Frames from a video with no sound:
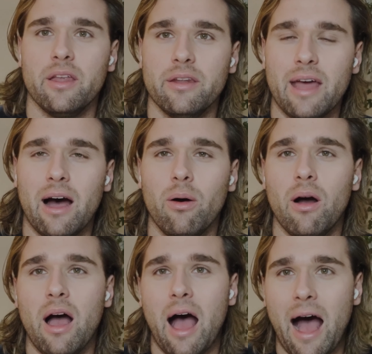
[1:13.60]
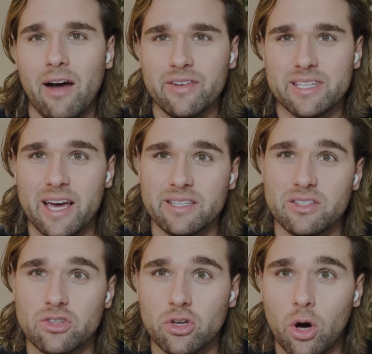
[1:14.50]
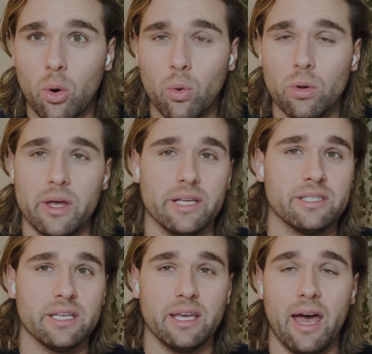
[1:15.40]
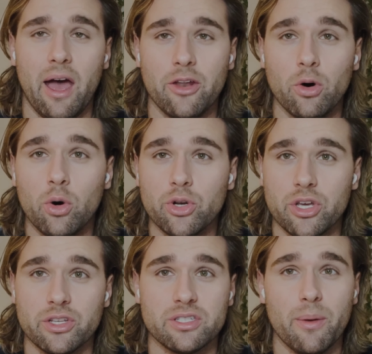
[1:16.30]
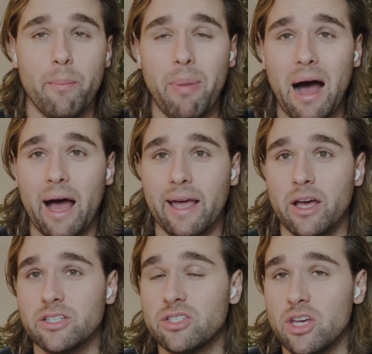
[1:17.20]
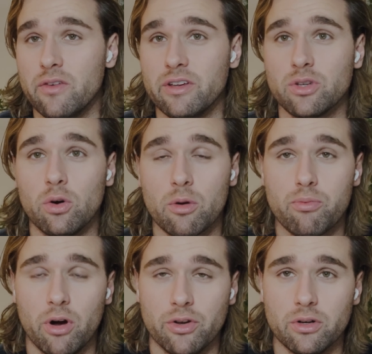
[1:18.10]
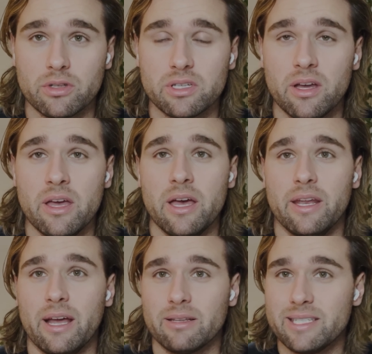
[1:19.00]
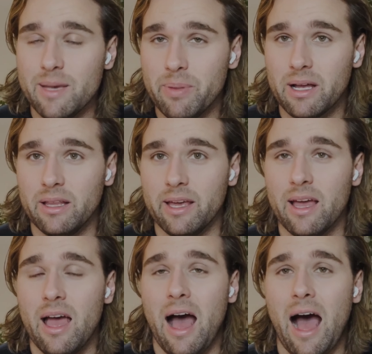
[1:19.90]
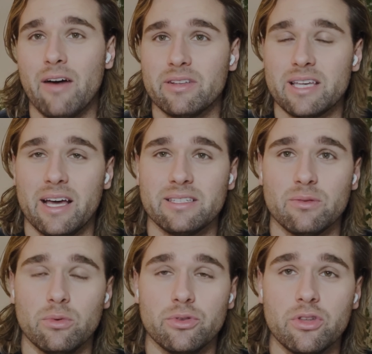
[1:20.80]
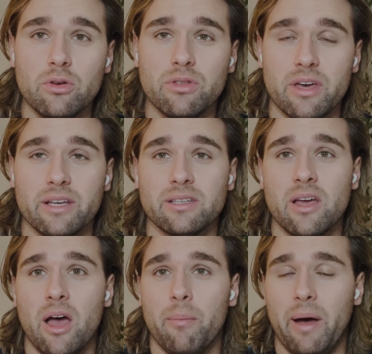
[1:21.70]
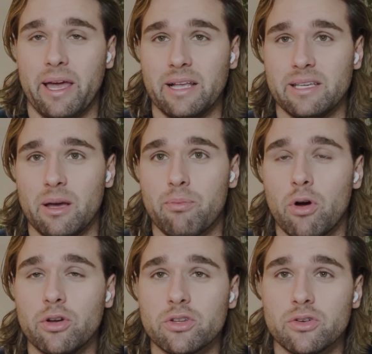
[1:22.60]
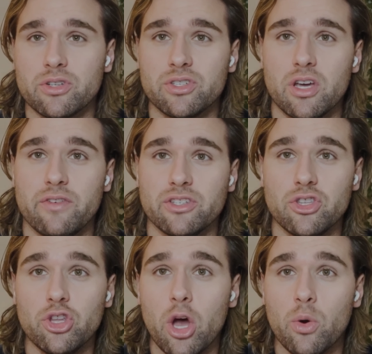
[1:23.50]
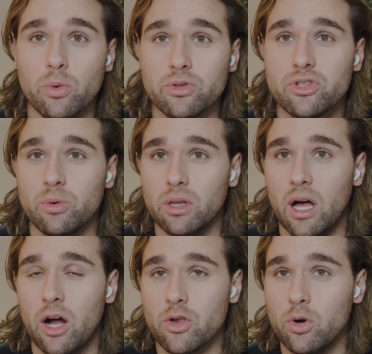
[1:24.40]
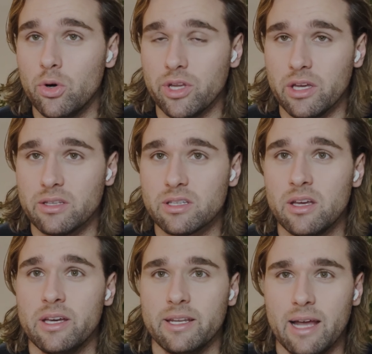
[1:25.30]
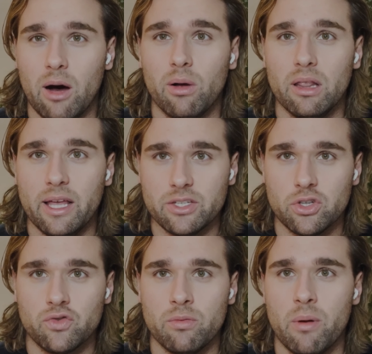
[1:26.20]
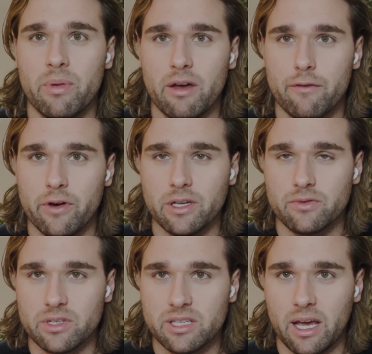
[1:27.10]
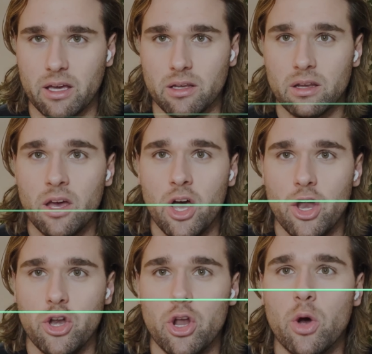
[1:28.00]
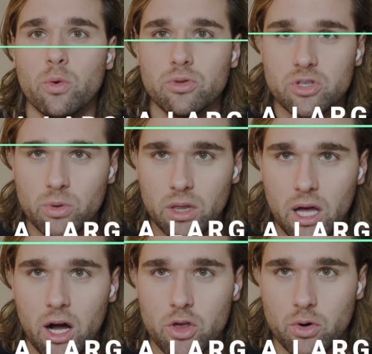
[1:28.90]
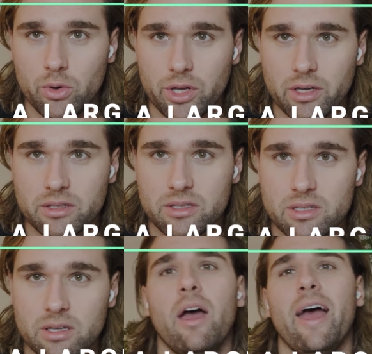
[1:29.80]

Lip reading: Now, advertising's goal is to get an audience to buy a service or a product. Now, typically, advertising will do this by getting a product or a service known to a large audience. Now, let's just remember that phrase for a second. Known to a large audience.